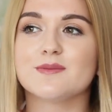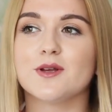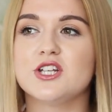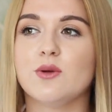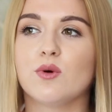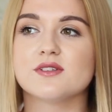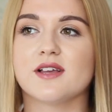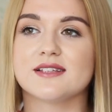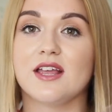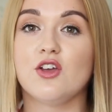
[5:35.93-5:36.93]
especially ones
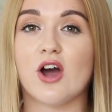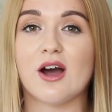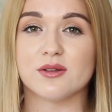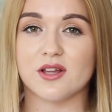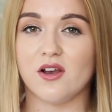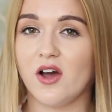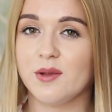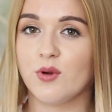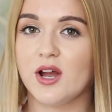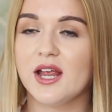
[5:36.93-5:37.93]
like, say, you got out of the
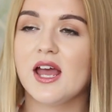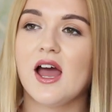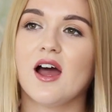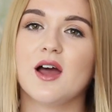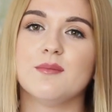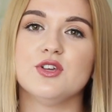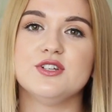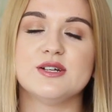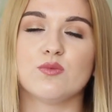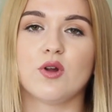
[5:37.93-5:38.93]
library and
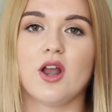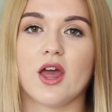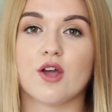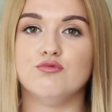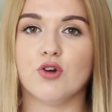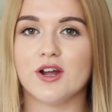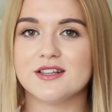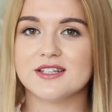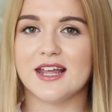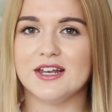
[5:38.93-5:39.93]
you didn't want to like
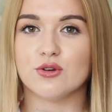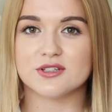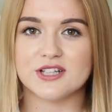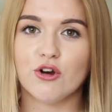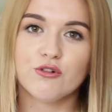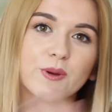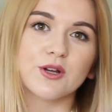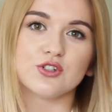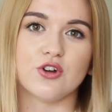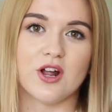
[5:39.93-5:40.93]
write in yourself
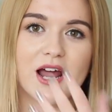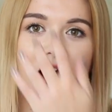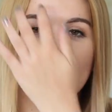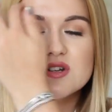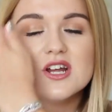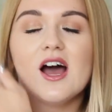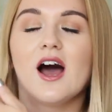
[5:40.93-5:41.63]
because you're not allowed.